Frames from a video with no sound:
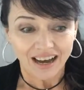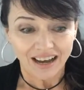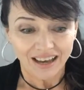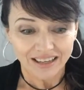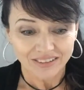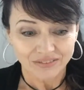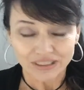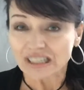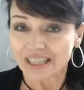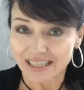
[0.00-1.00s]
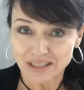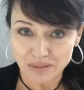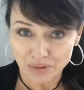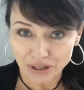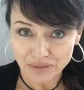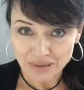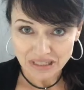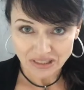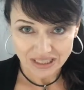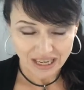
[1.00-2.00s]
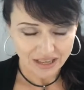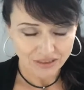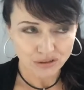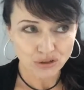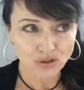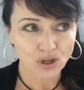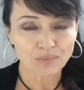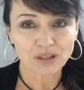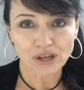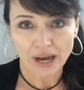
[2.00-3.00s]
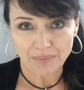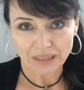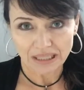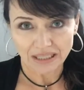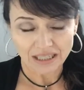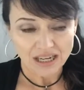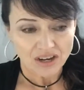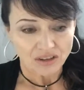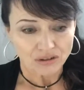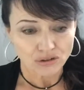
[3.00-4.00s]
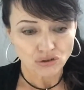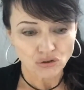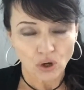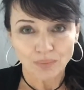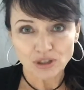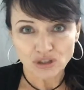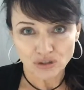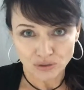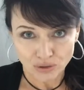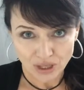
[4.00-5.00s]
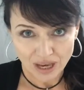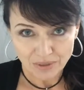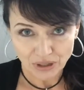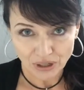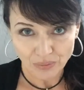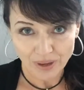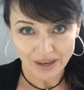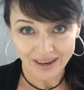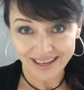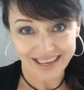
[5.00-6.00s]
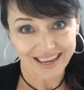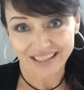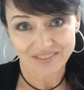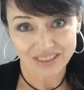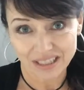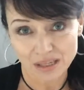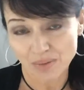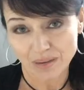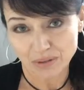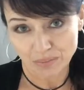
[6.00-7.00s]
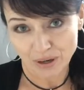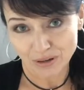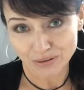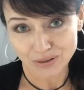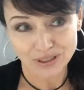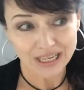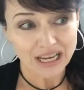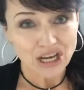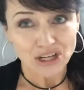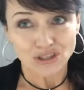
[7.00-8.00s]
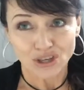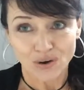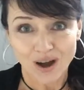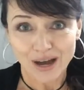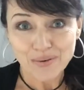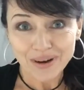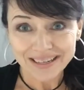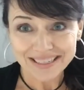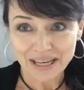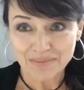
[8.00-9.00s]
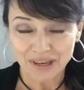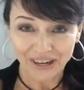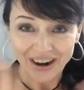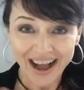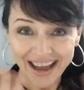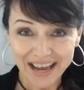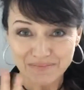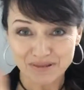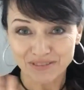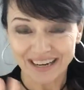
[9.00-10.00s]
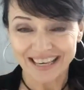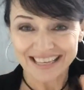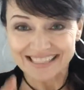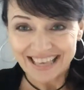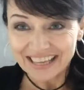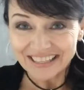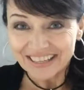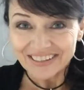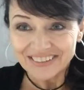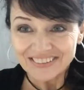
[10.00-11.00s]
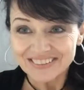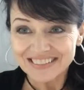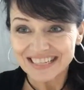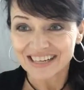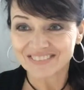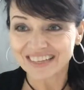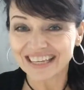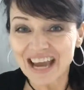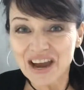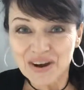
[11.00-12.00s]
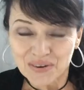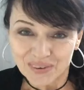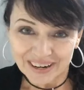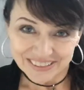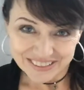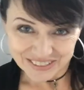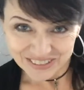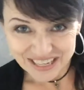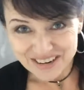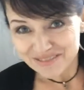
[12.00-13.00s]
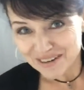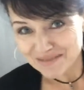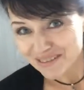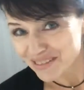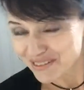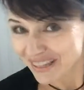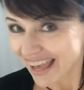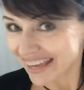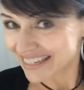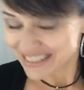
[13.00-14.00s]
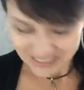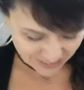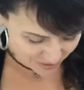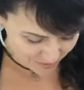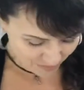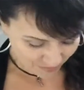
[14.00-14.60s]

I feel like it's a monumental day. There's so much happening. There's so much news coming our way. I can't even keep up to post. So I wanted to come here. Hi, happy Friday. Say hello. Tell me where you're tuning in from if you would like to.